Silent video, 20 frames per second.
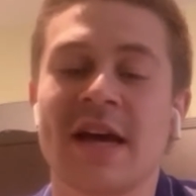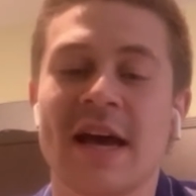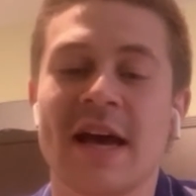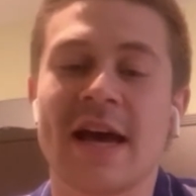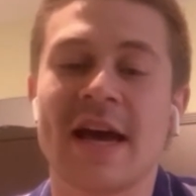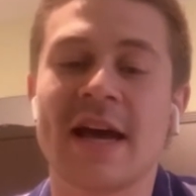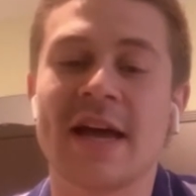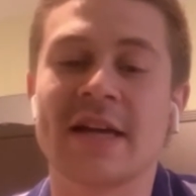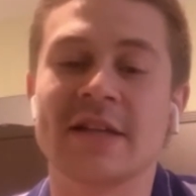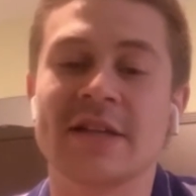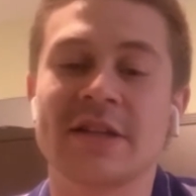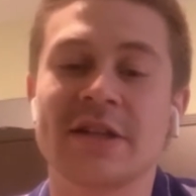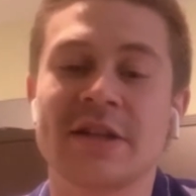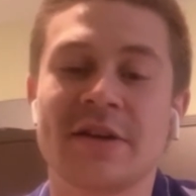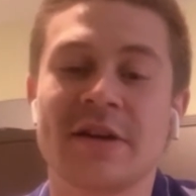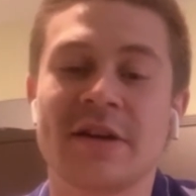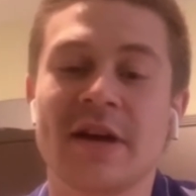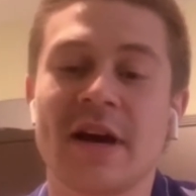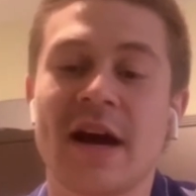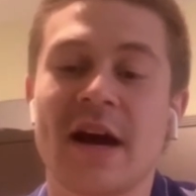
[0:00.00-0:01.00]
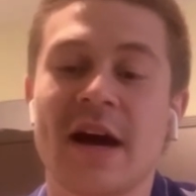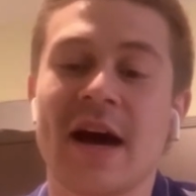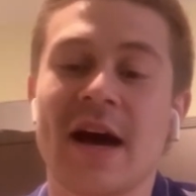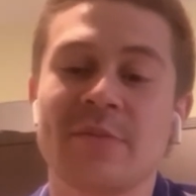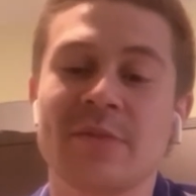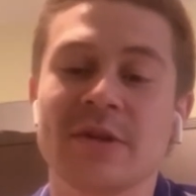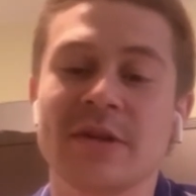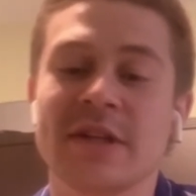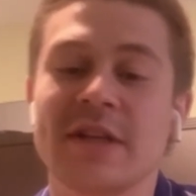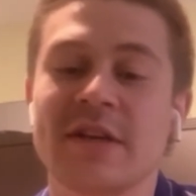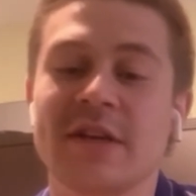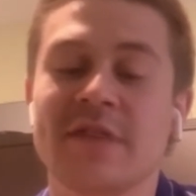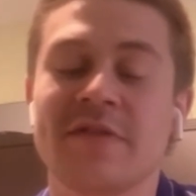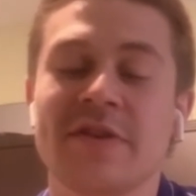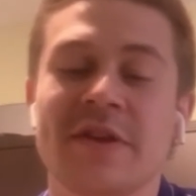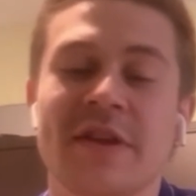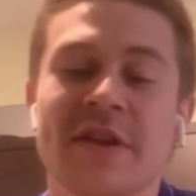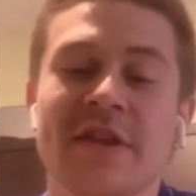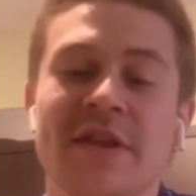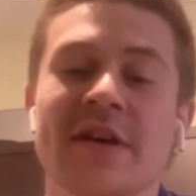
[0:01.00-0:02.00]
and I
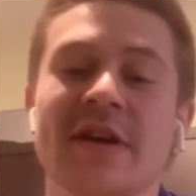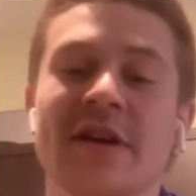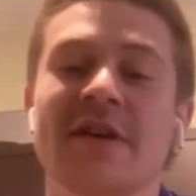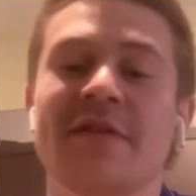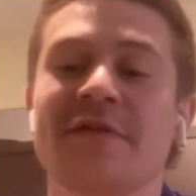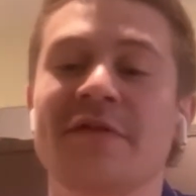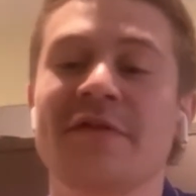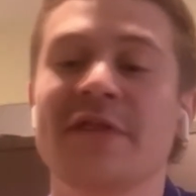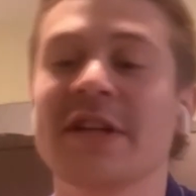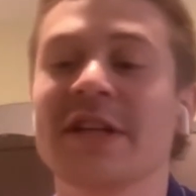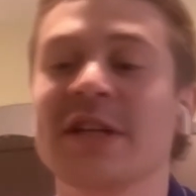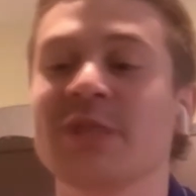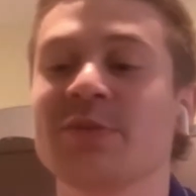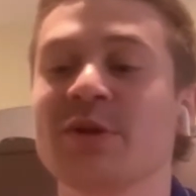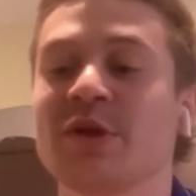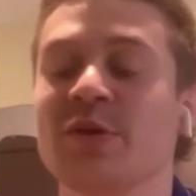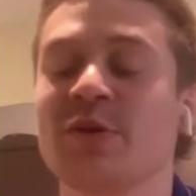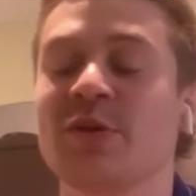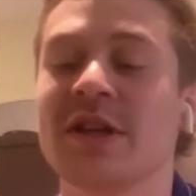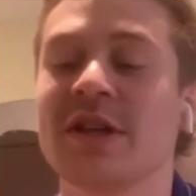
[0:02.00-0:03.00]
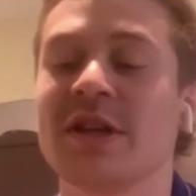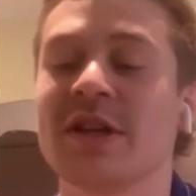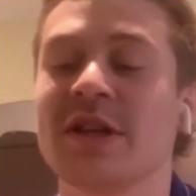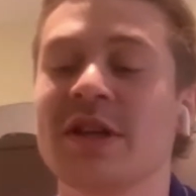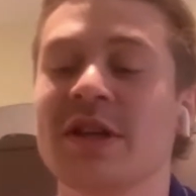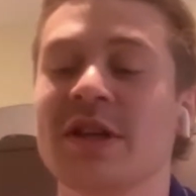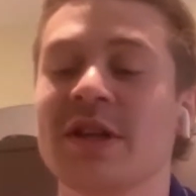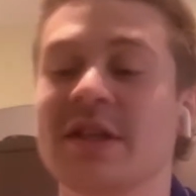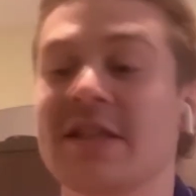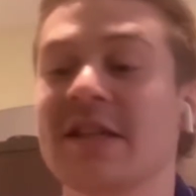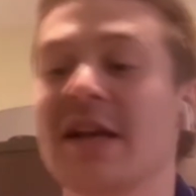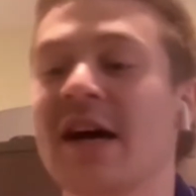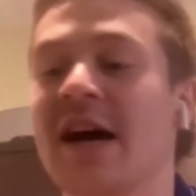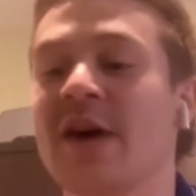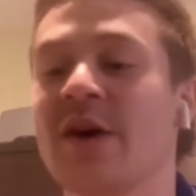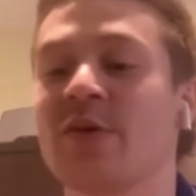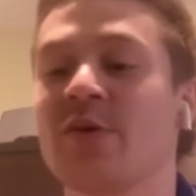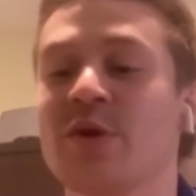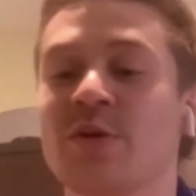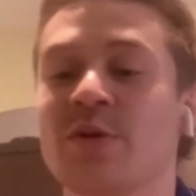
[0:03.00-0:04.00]
believe the feelings between Lexus and
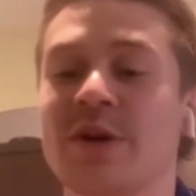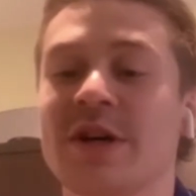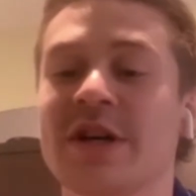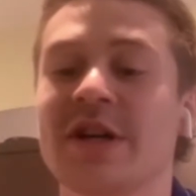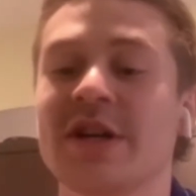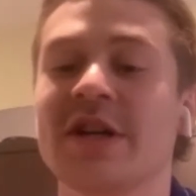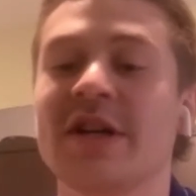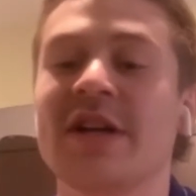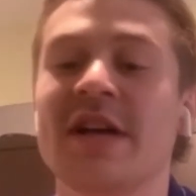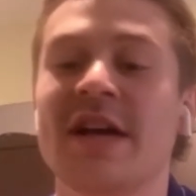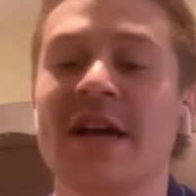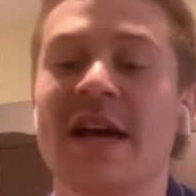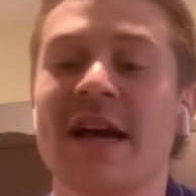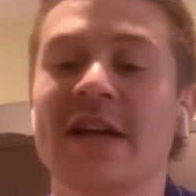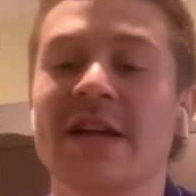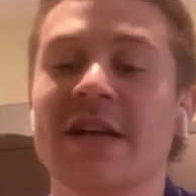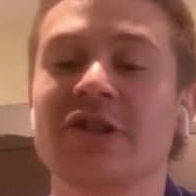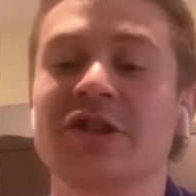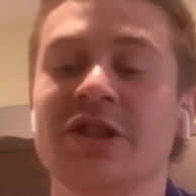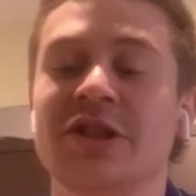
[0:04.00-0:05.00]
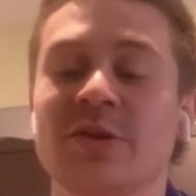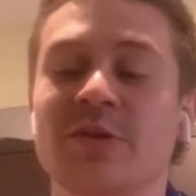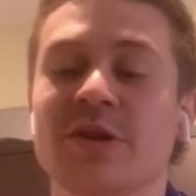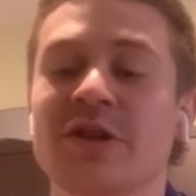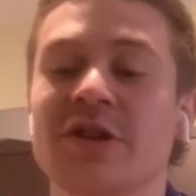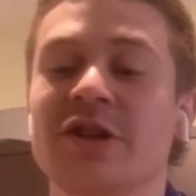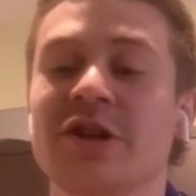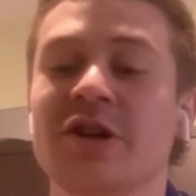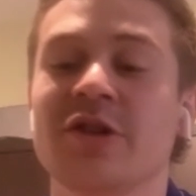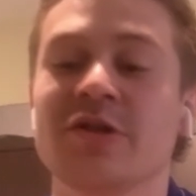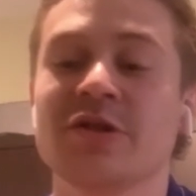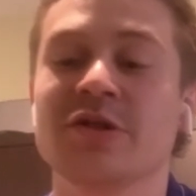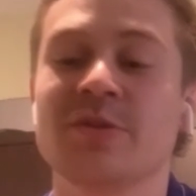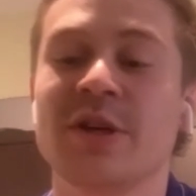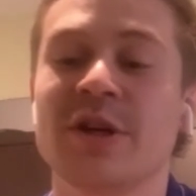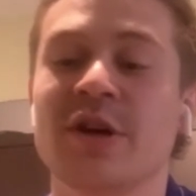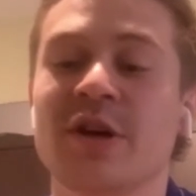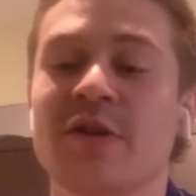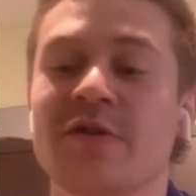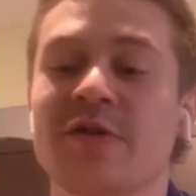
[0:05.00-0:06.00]
I were real, and she would have chose
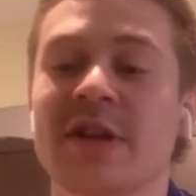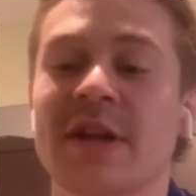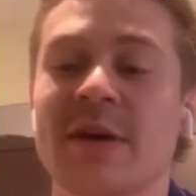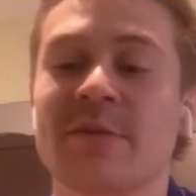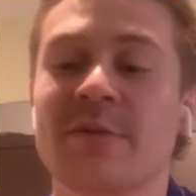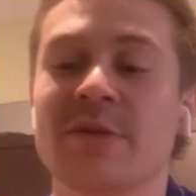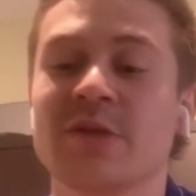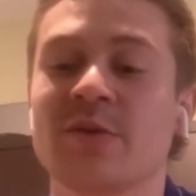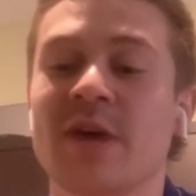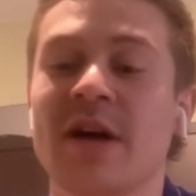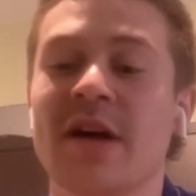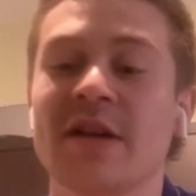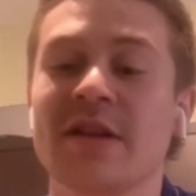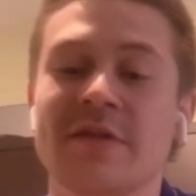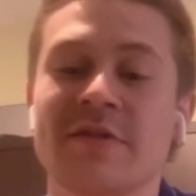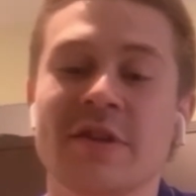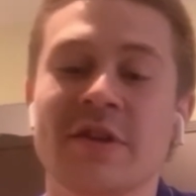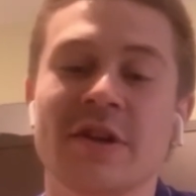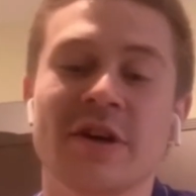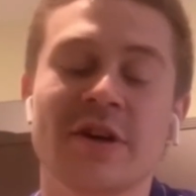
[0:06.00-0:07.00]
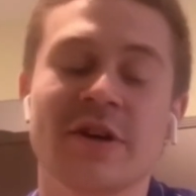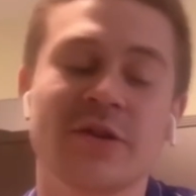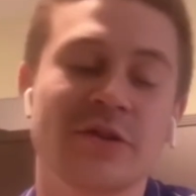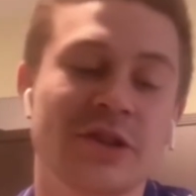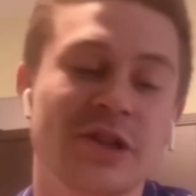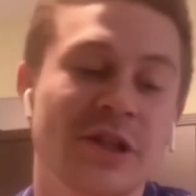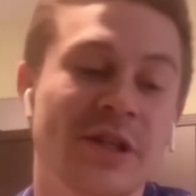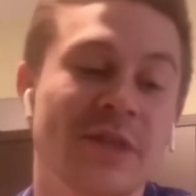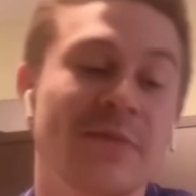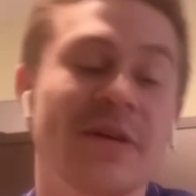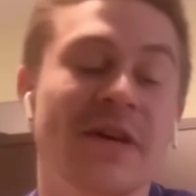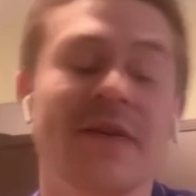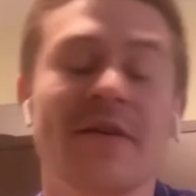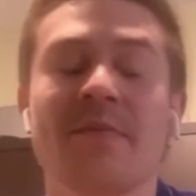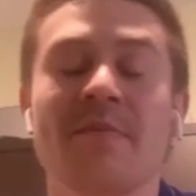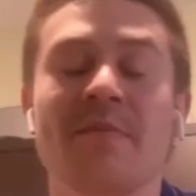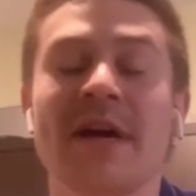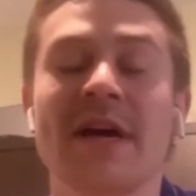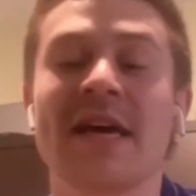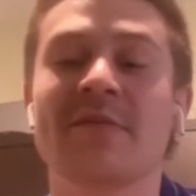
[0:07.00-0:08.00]
me over them as well, even though she
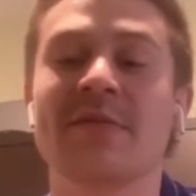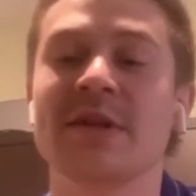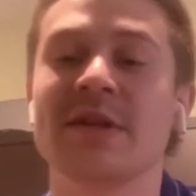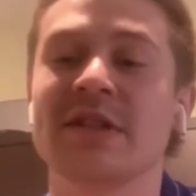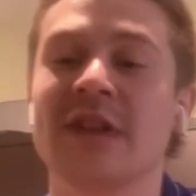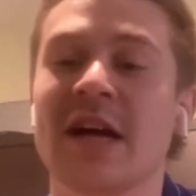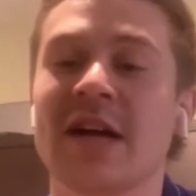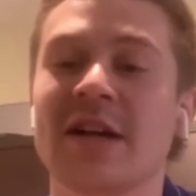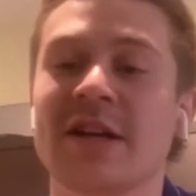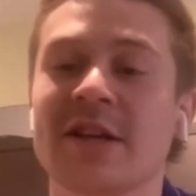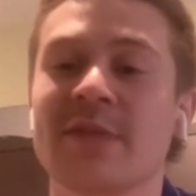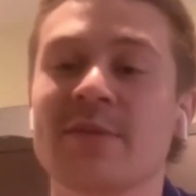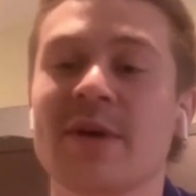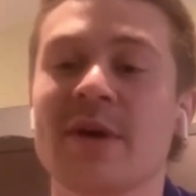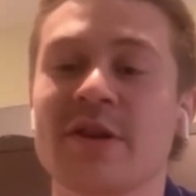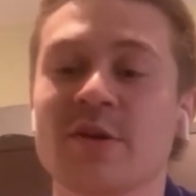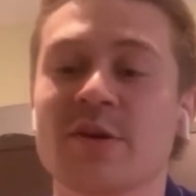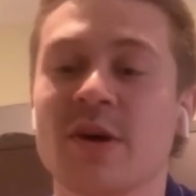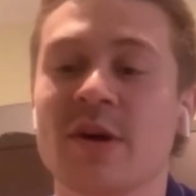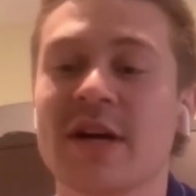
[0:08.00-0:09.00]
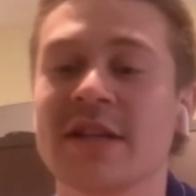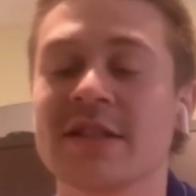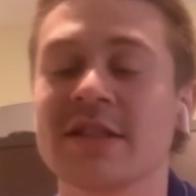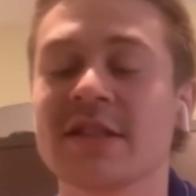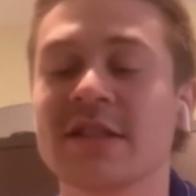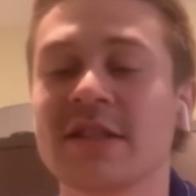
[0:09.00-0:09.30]
may have been telling them otherwise.